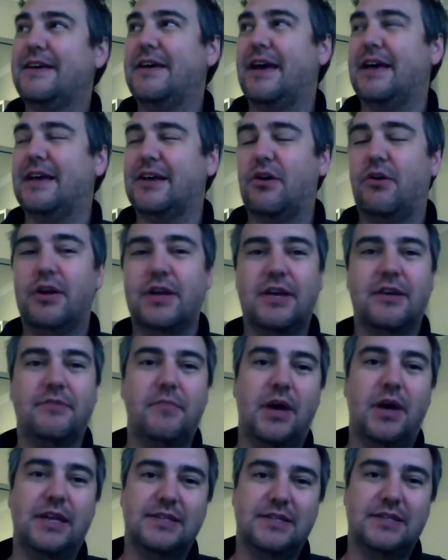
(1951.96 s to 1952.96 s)
a colleague of
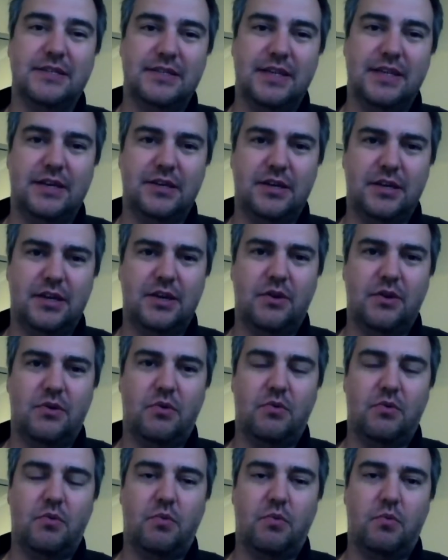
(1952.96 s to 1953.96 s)
mine said,
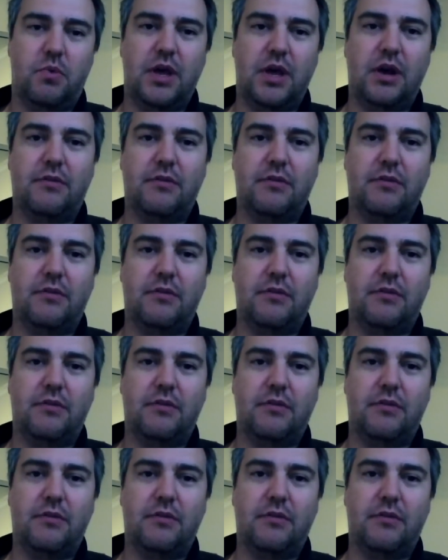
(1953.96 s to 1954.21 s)
we